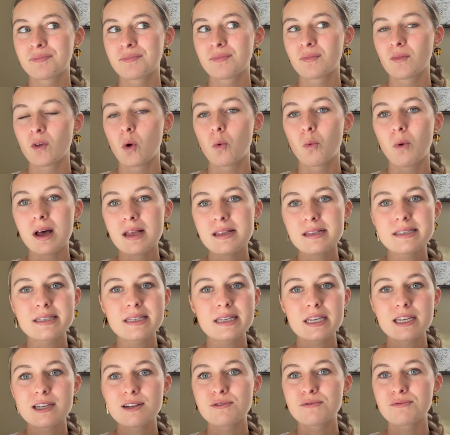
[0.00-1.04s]
What's
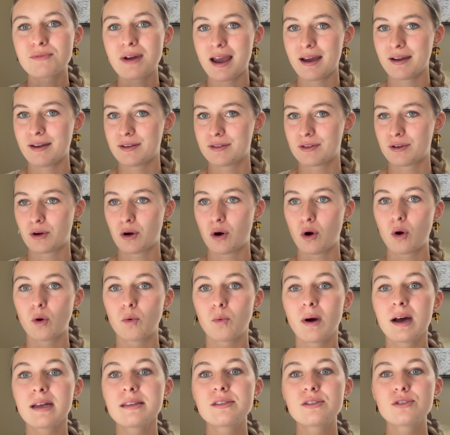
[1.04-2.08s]
irregular or
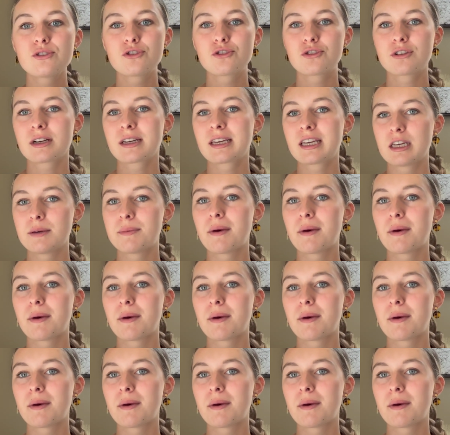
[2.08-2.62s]
what's tricky